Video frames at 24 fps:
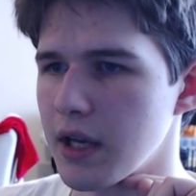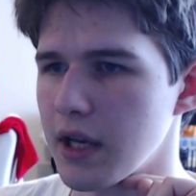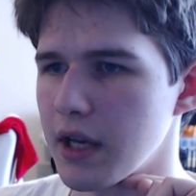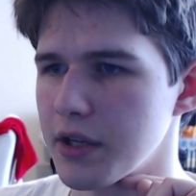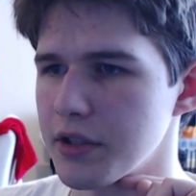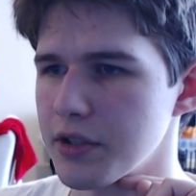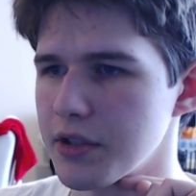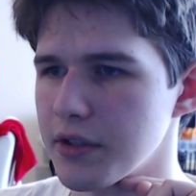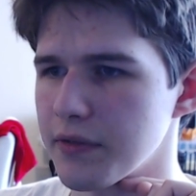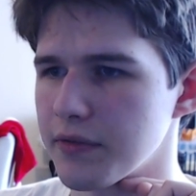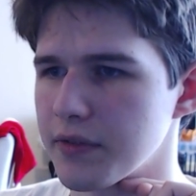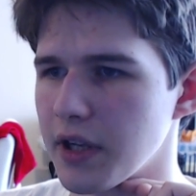
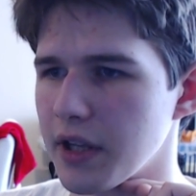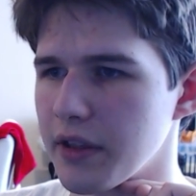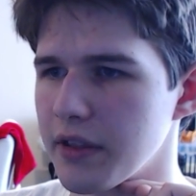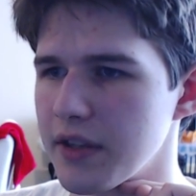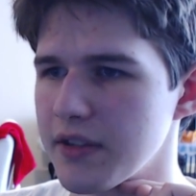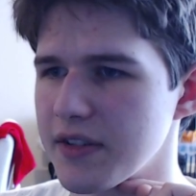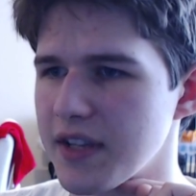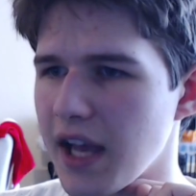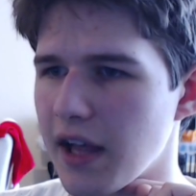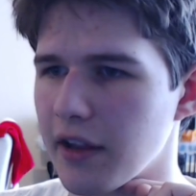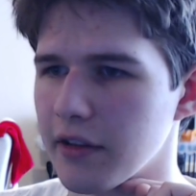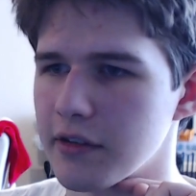Should have done
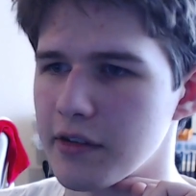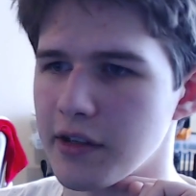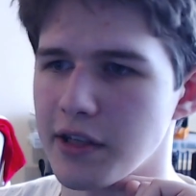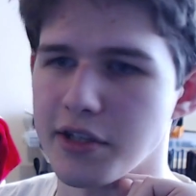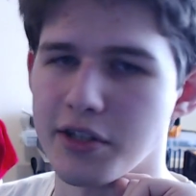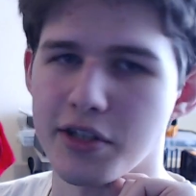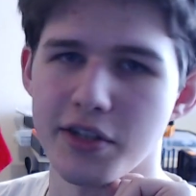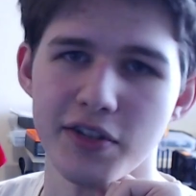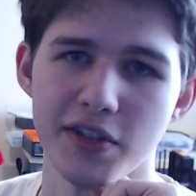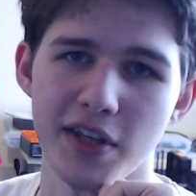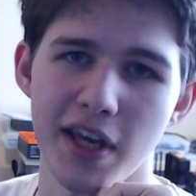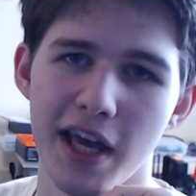these
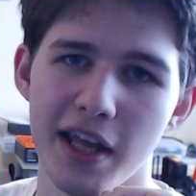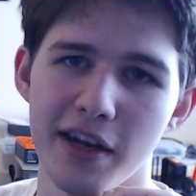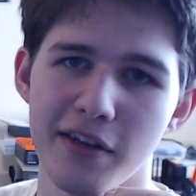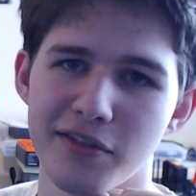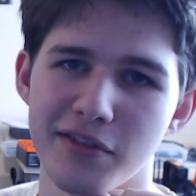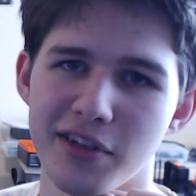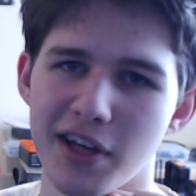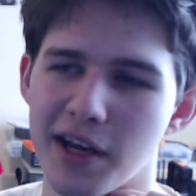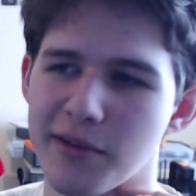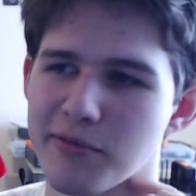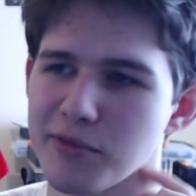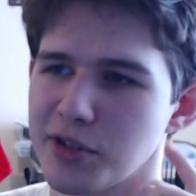calculations ahead of
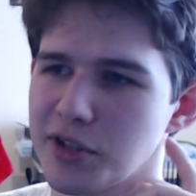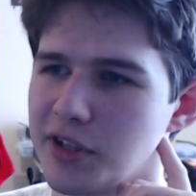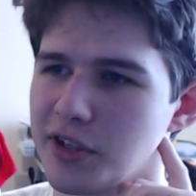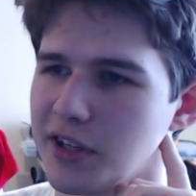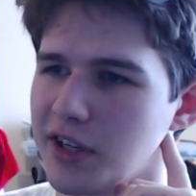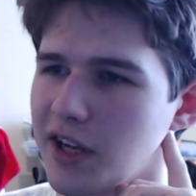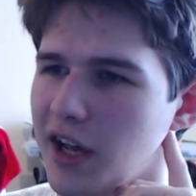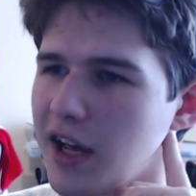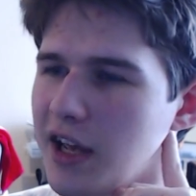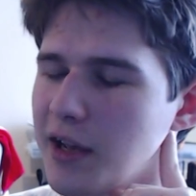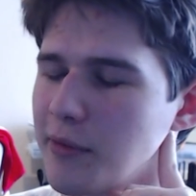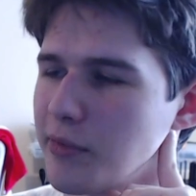time, shouldn't
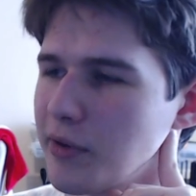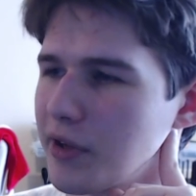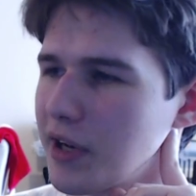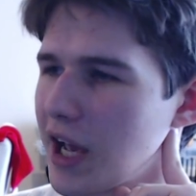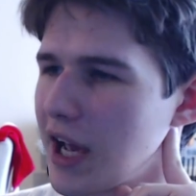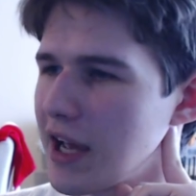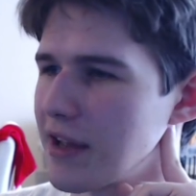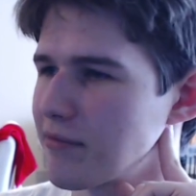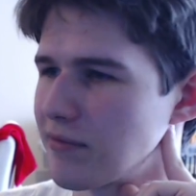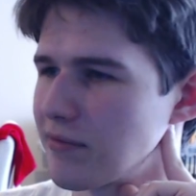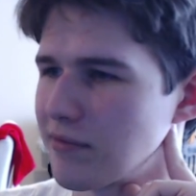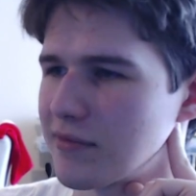I? But
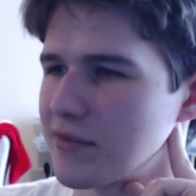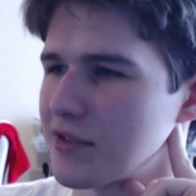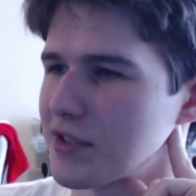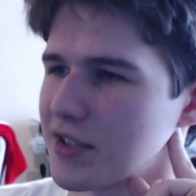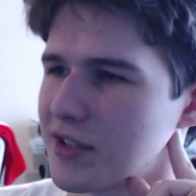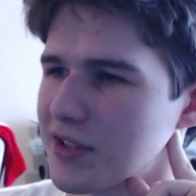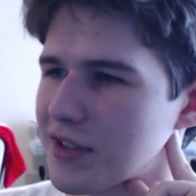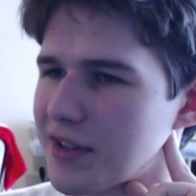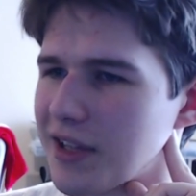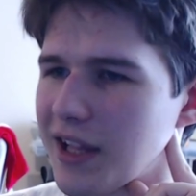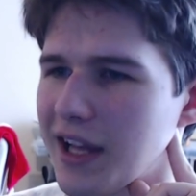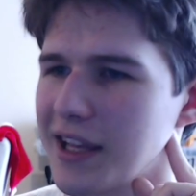I
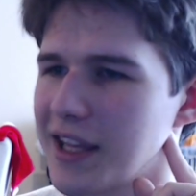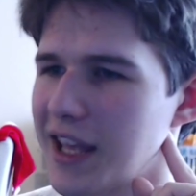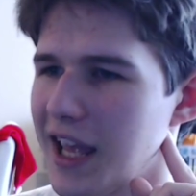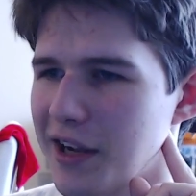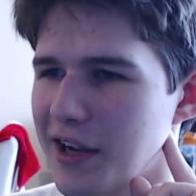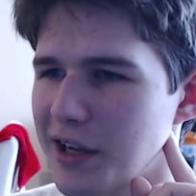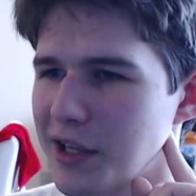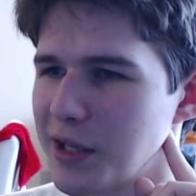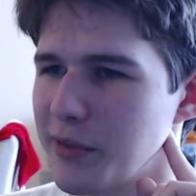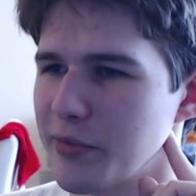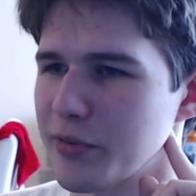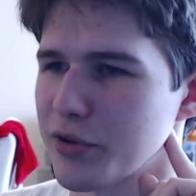
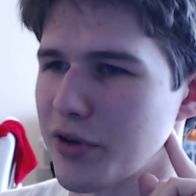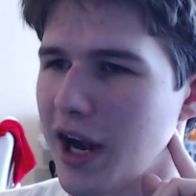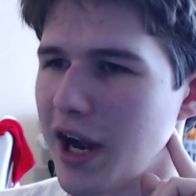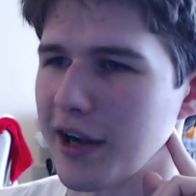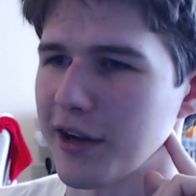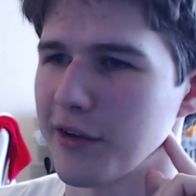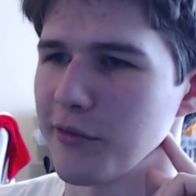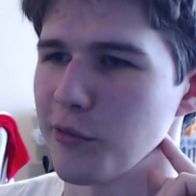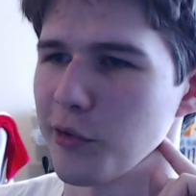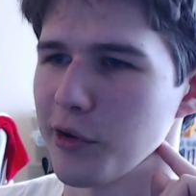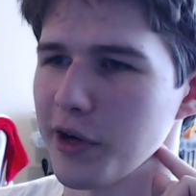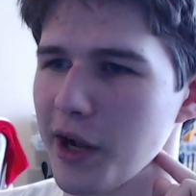can't keep track
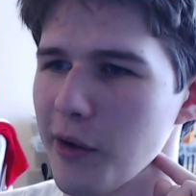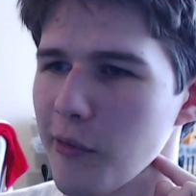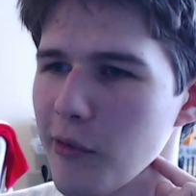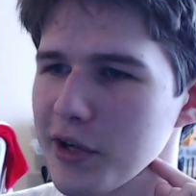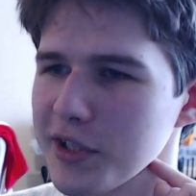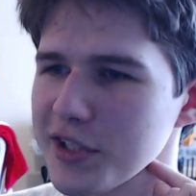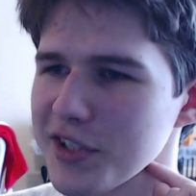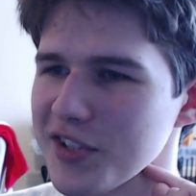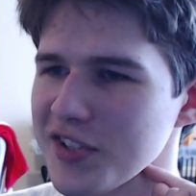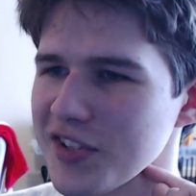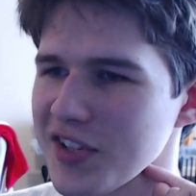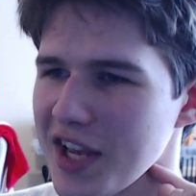of what I want
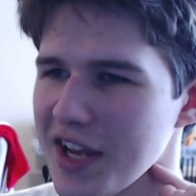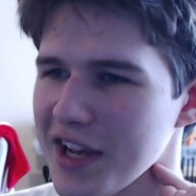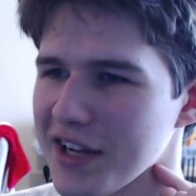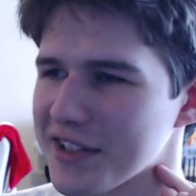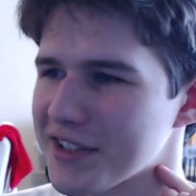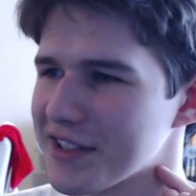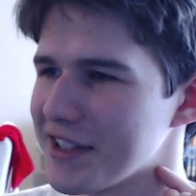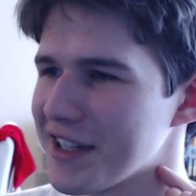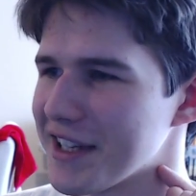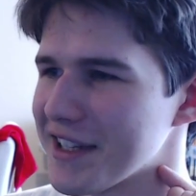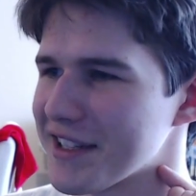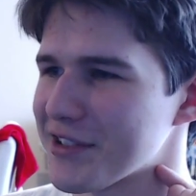to say
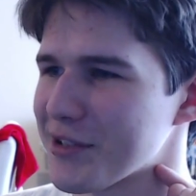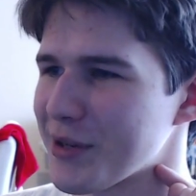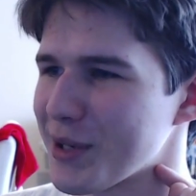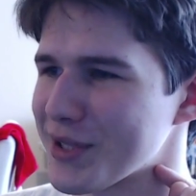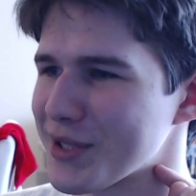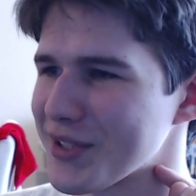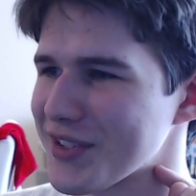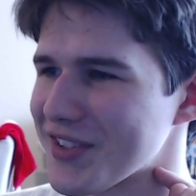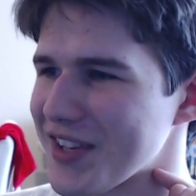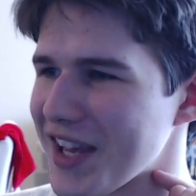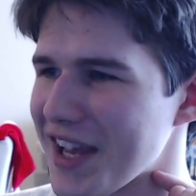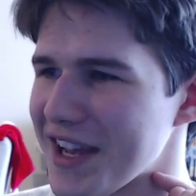until I try
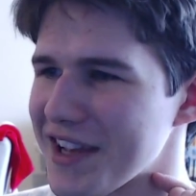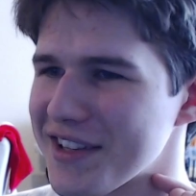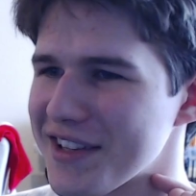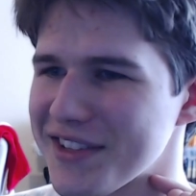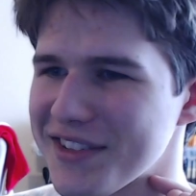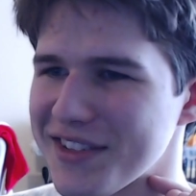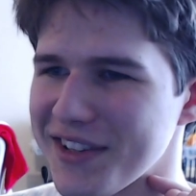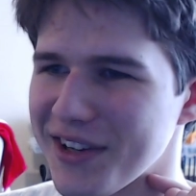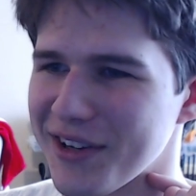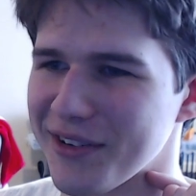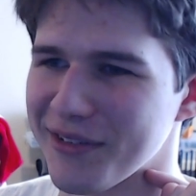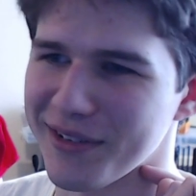to say it,
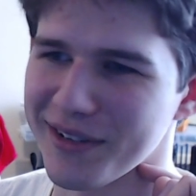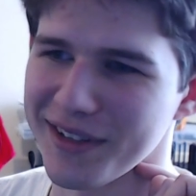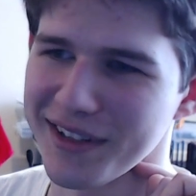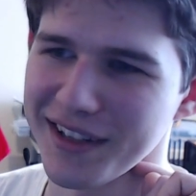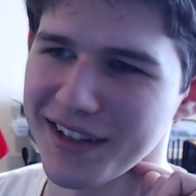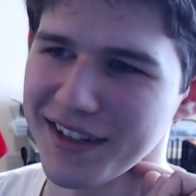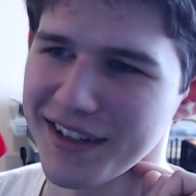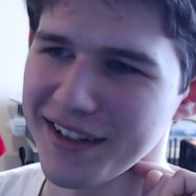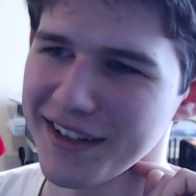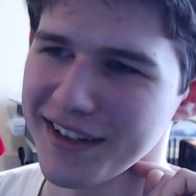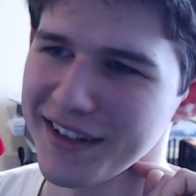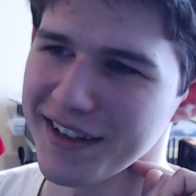so
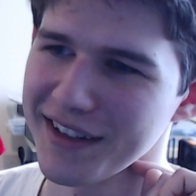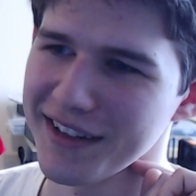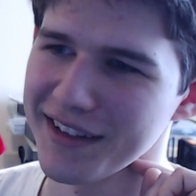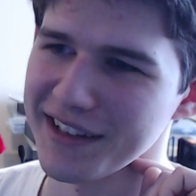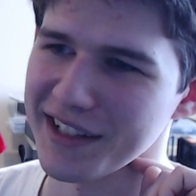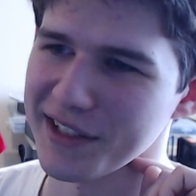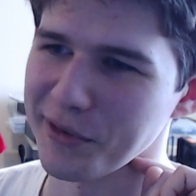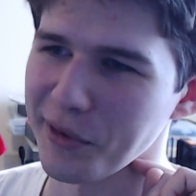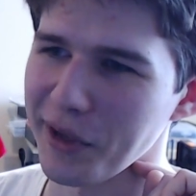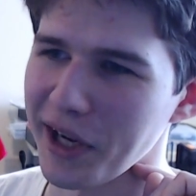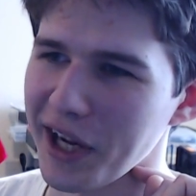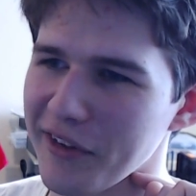
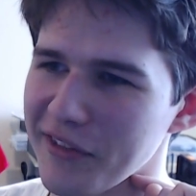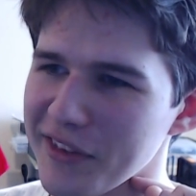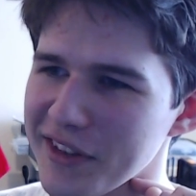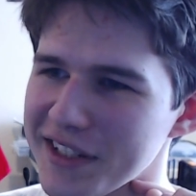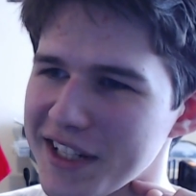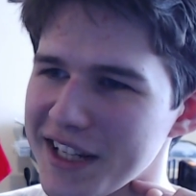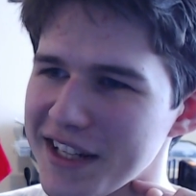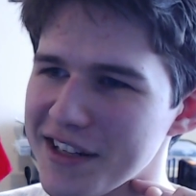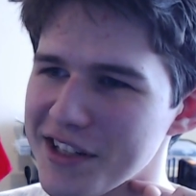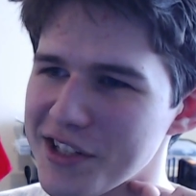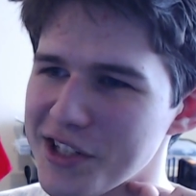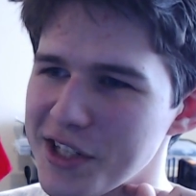that's why I have the
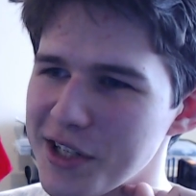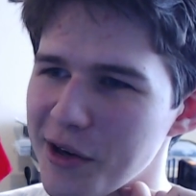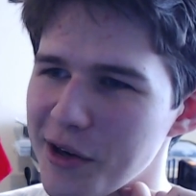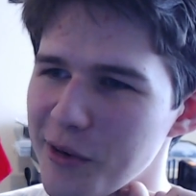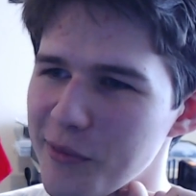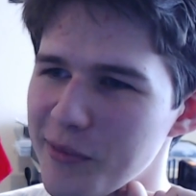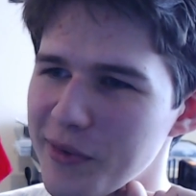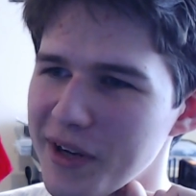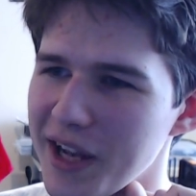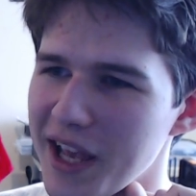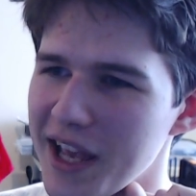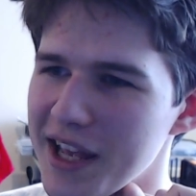data sheet
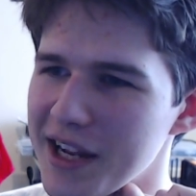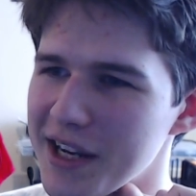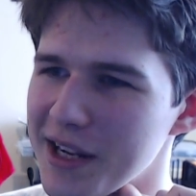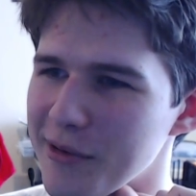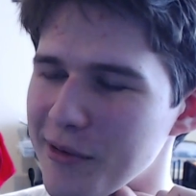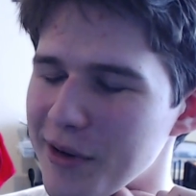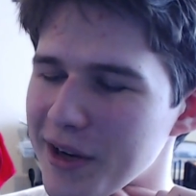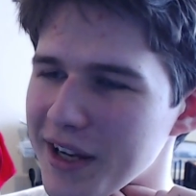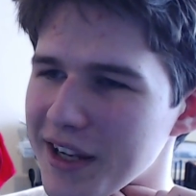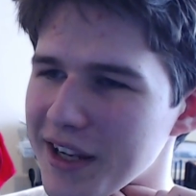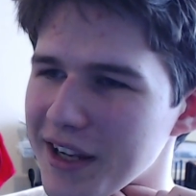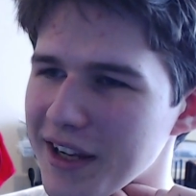open.
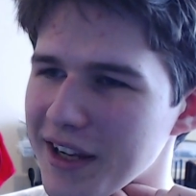Anyway,